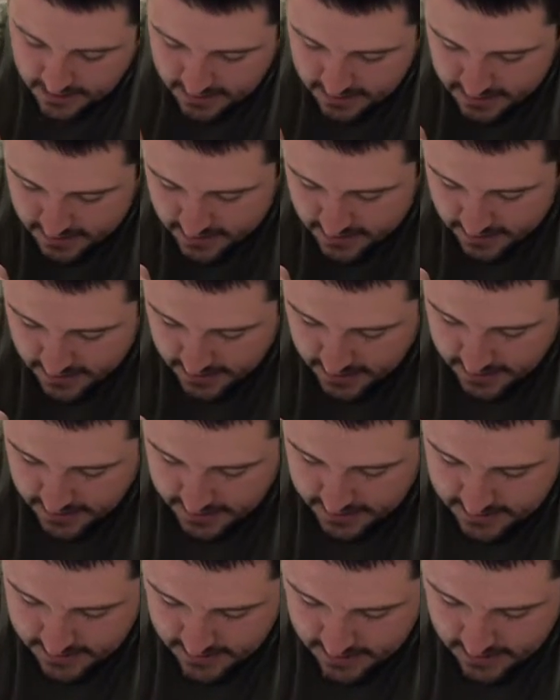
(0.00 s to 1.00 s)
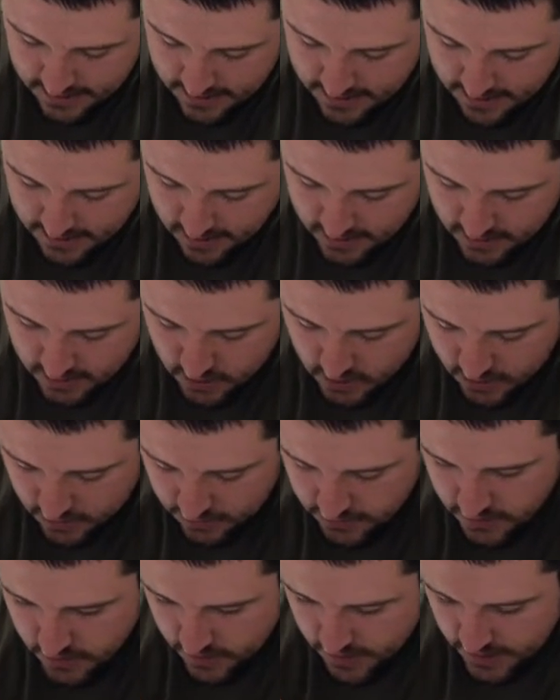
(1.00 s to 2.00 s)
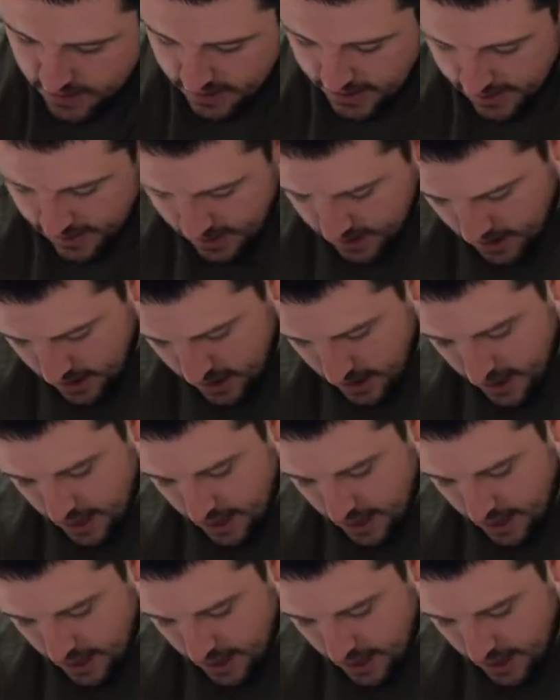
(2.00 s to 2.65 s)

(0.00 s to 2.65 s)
Slides in, drops directly in.